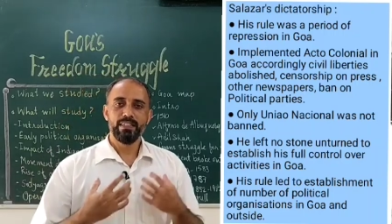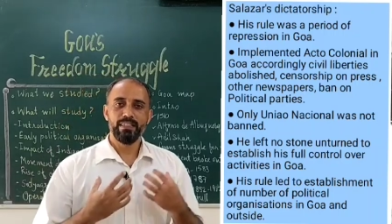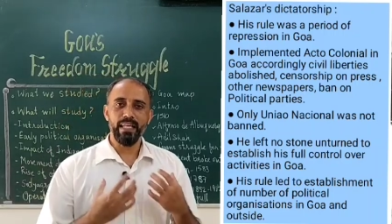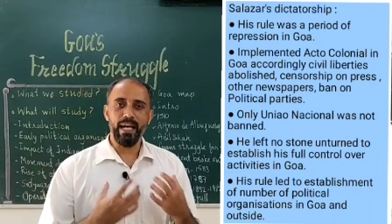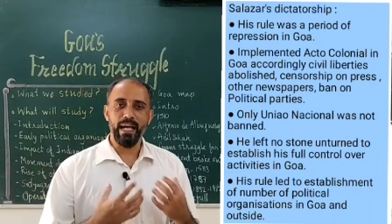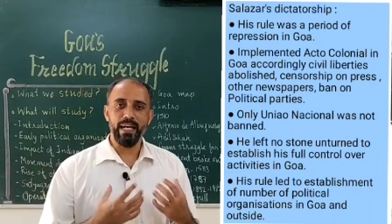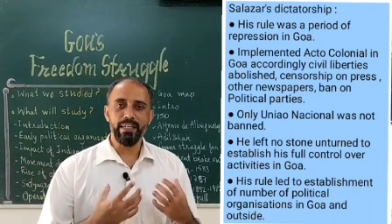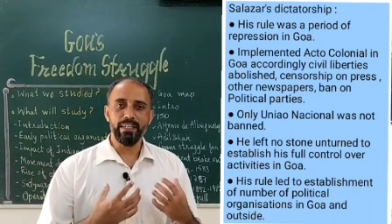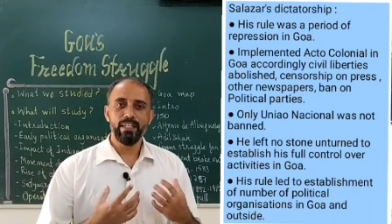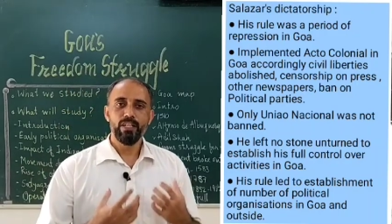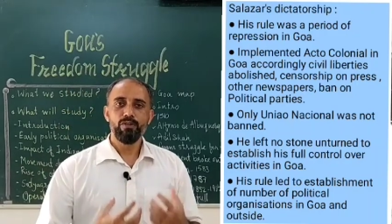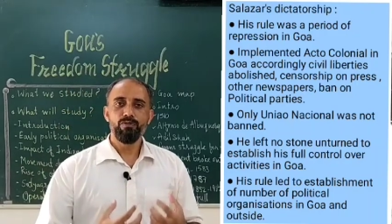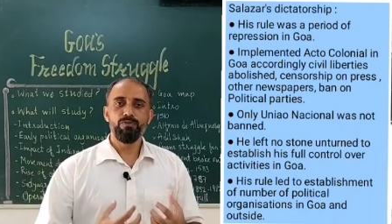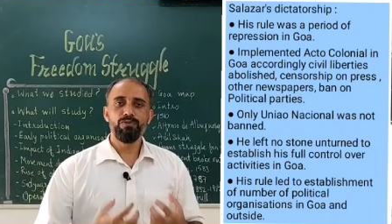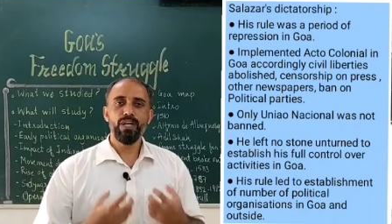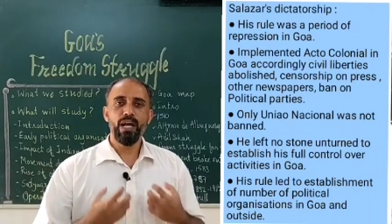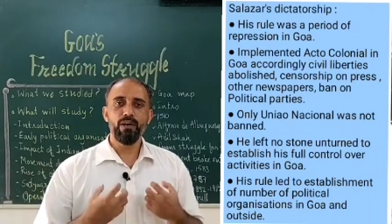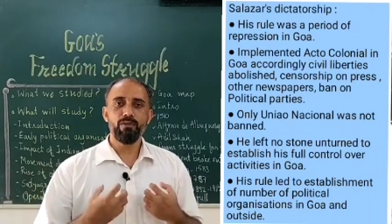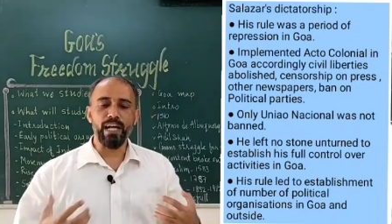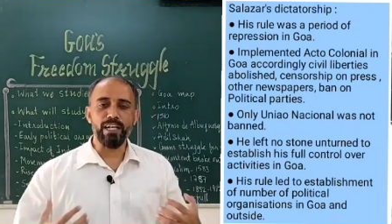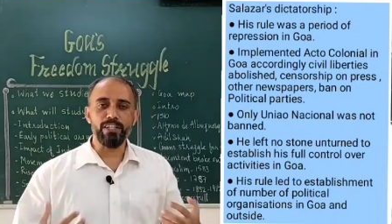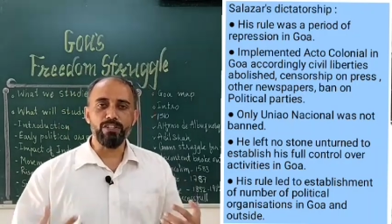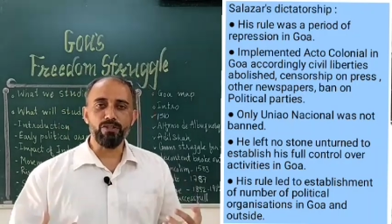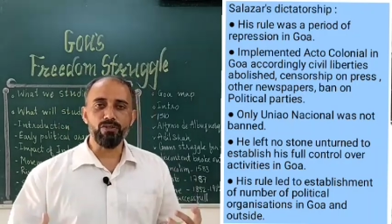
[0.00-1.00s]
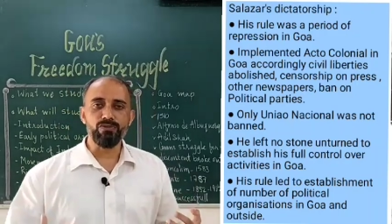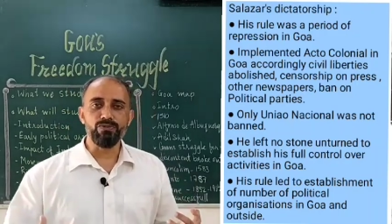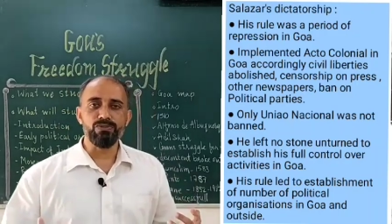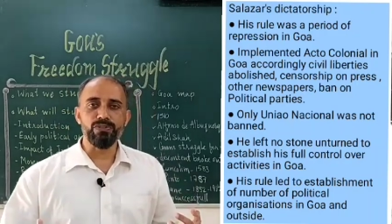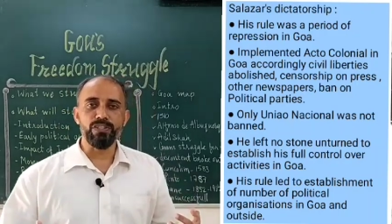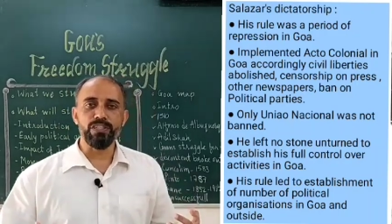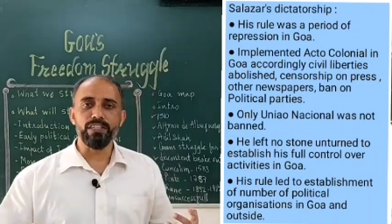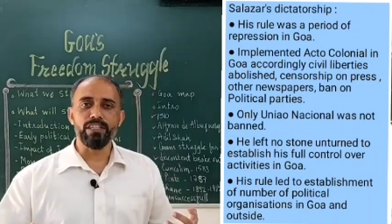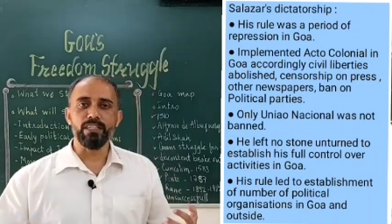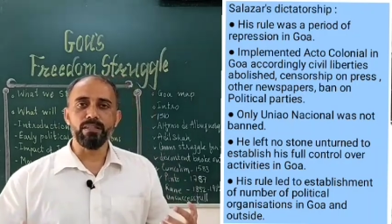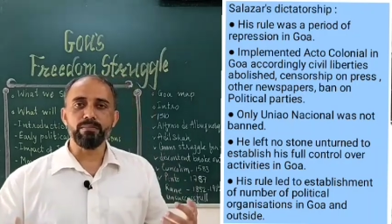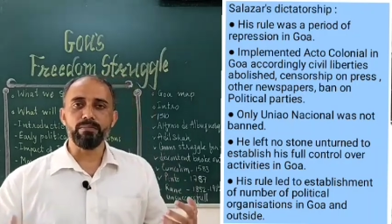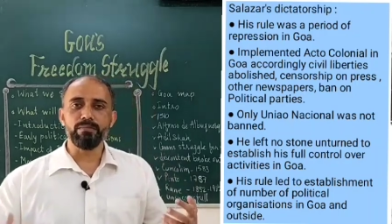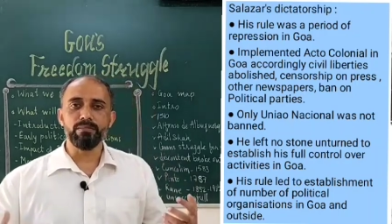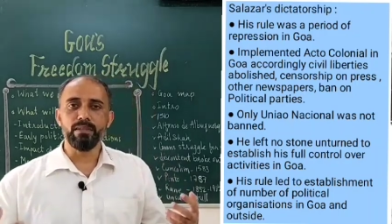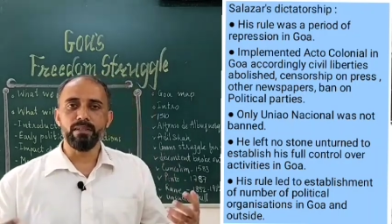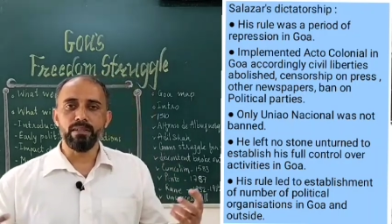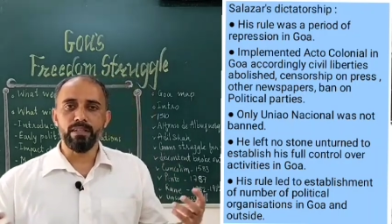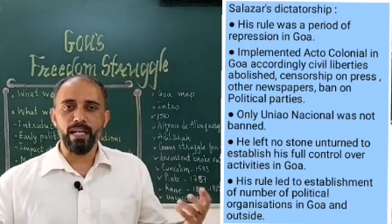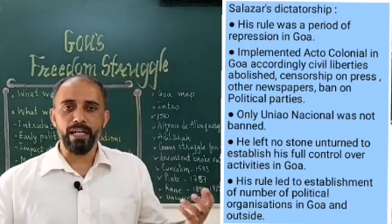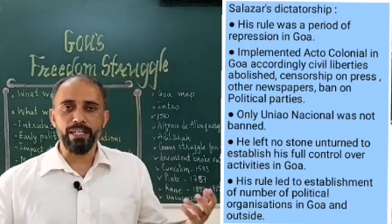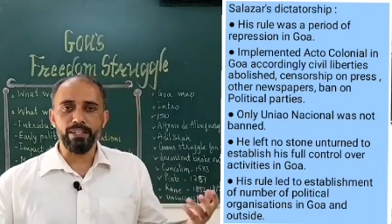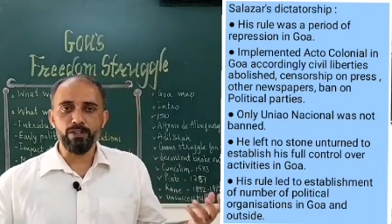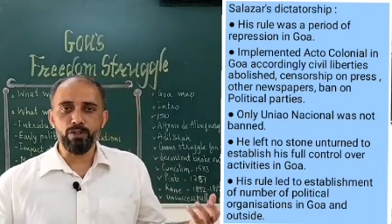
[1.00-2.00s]
That we have right to freedom,
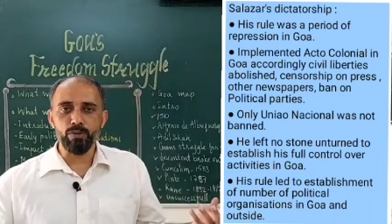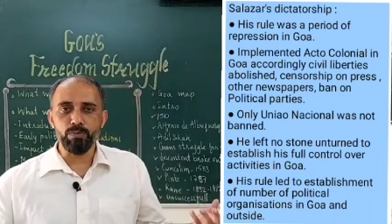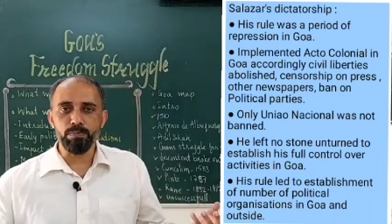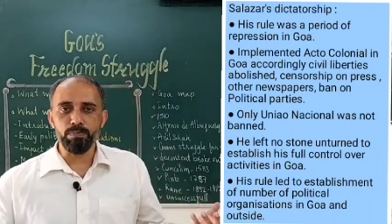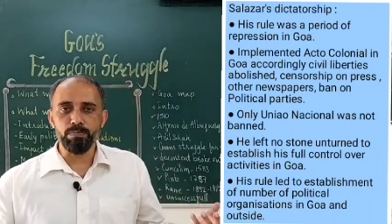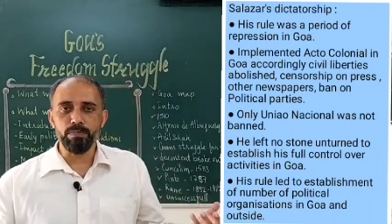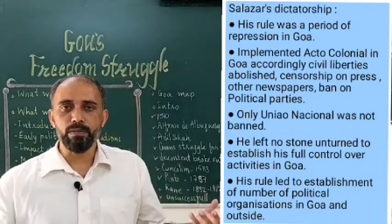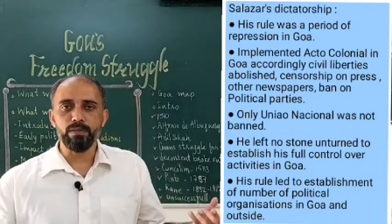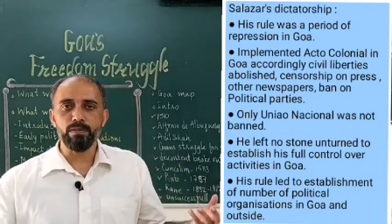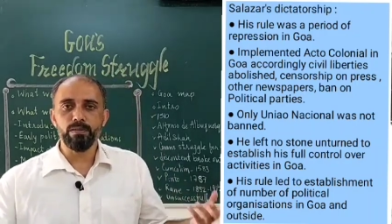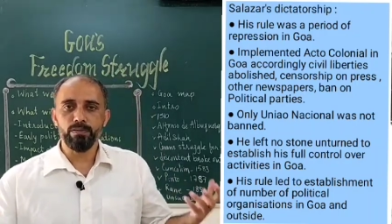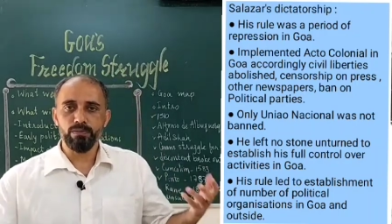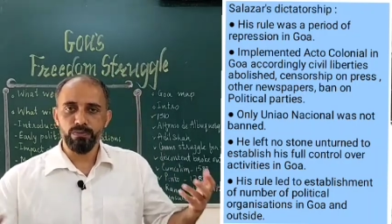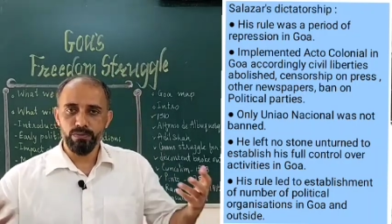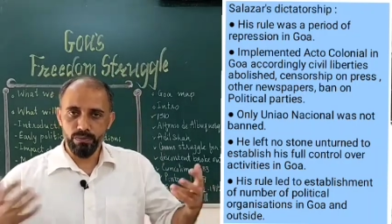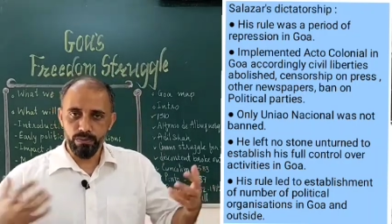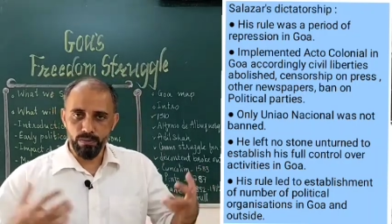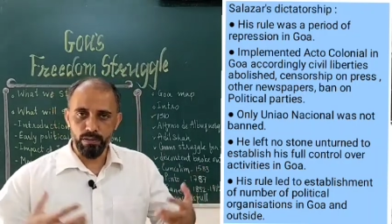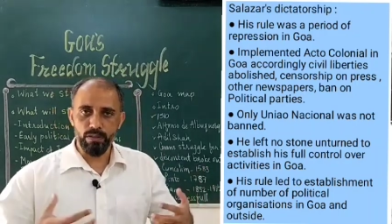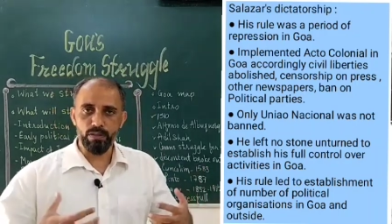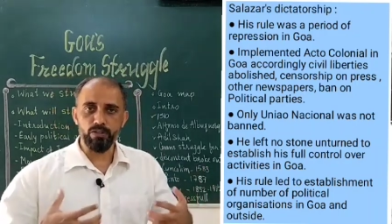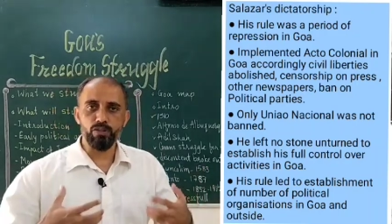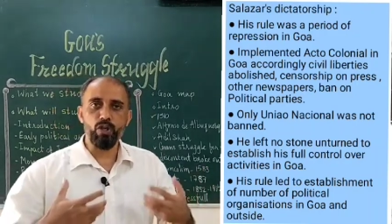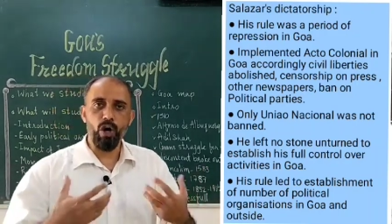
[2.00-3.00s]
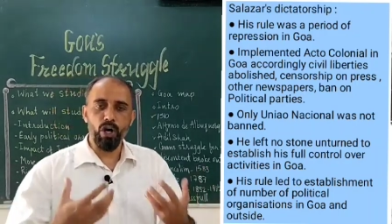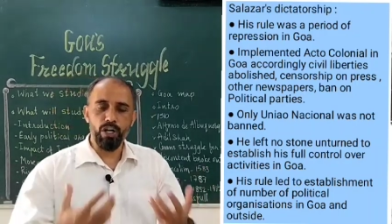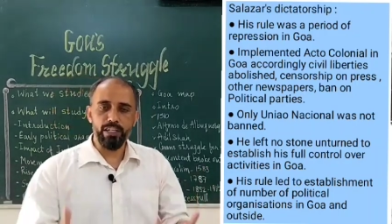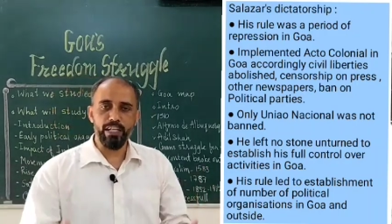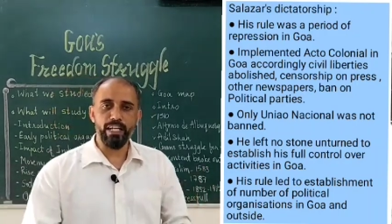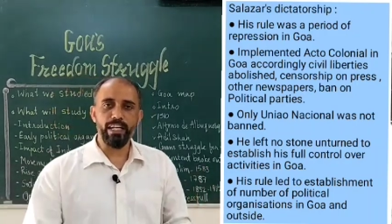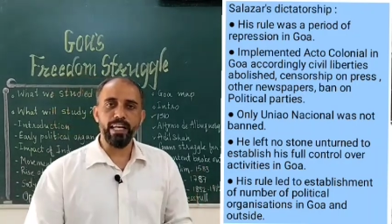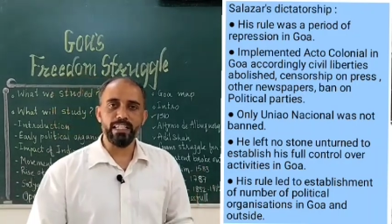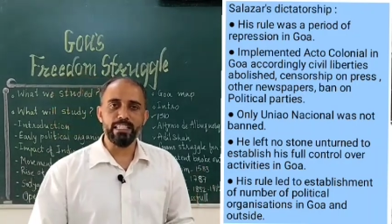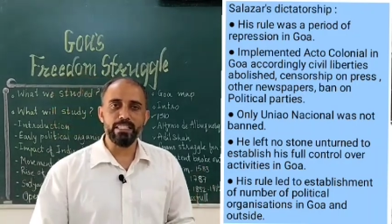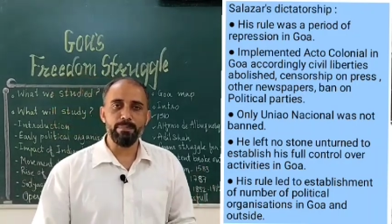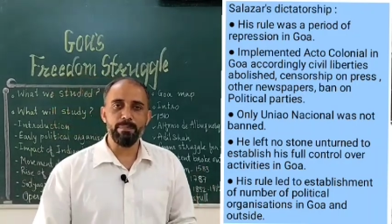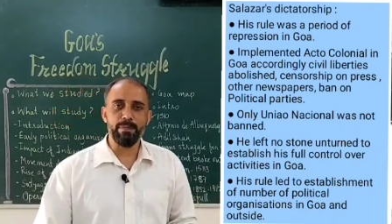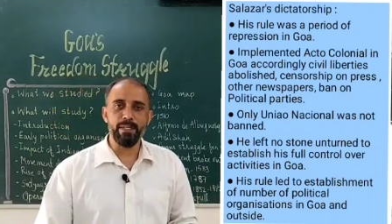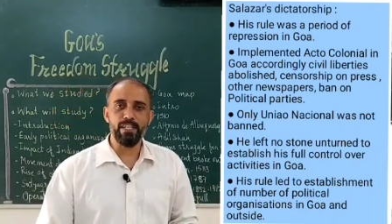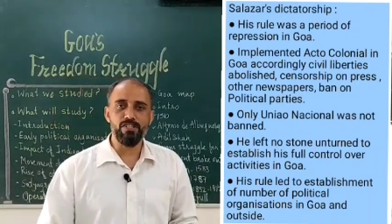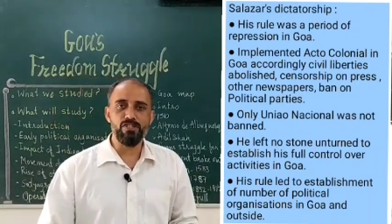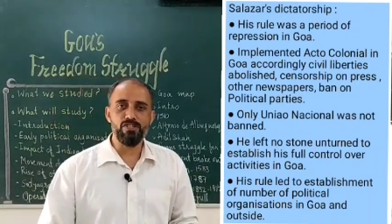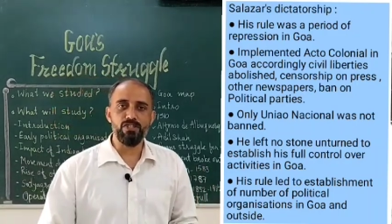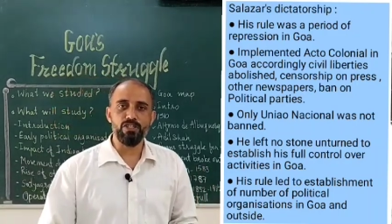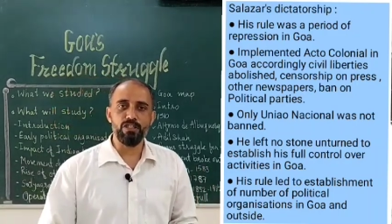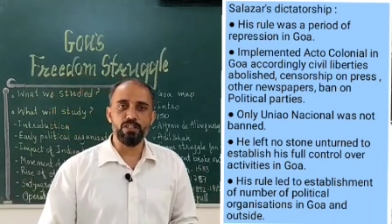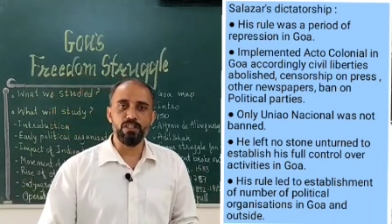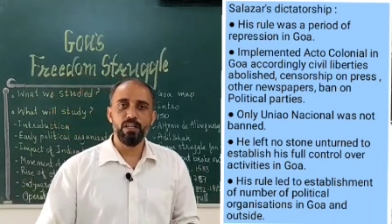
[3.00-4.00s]
right to thought and
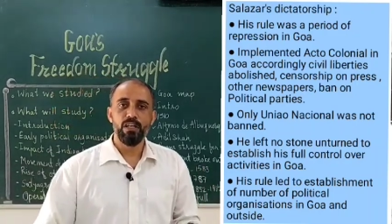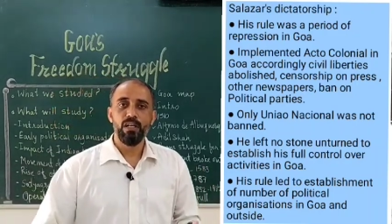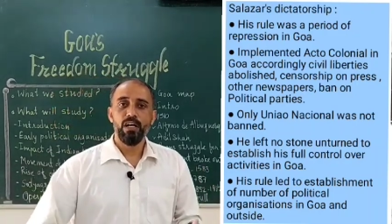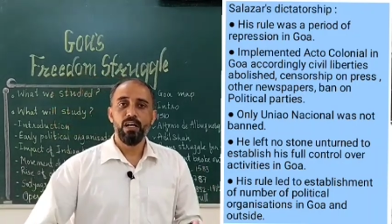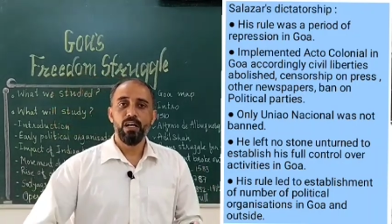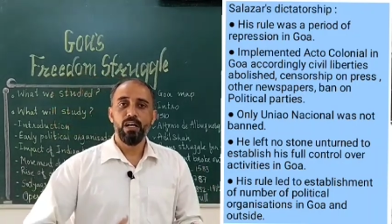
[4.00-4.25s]
expression,